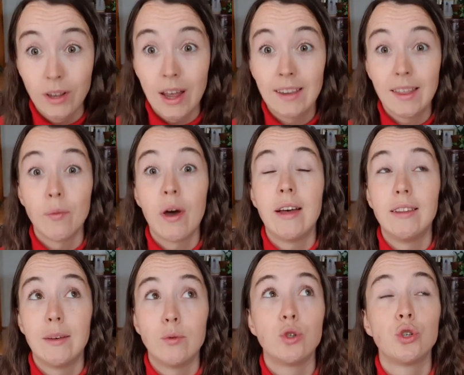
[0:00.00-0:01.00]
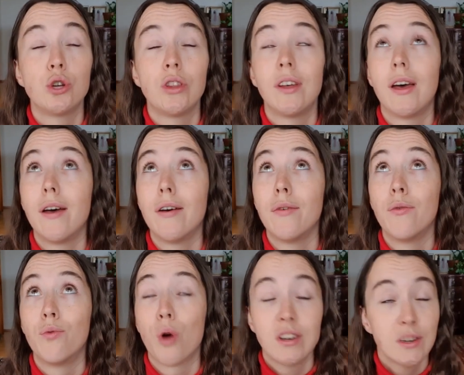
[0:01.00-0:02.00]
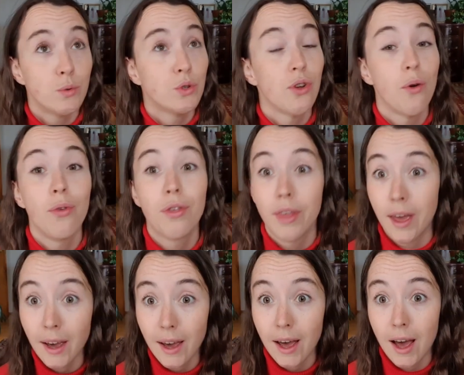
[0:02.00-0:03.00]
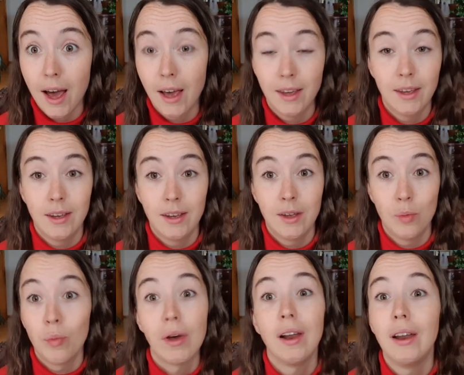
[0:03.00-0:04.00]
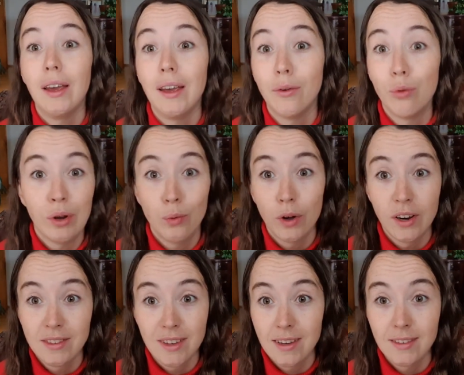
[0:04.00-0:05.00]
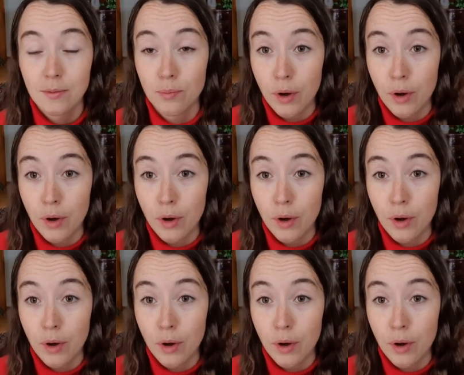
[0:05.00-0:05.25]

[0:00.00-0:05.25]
Like the writing was so thick I can barely read what it says,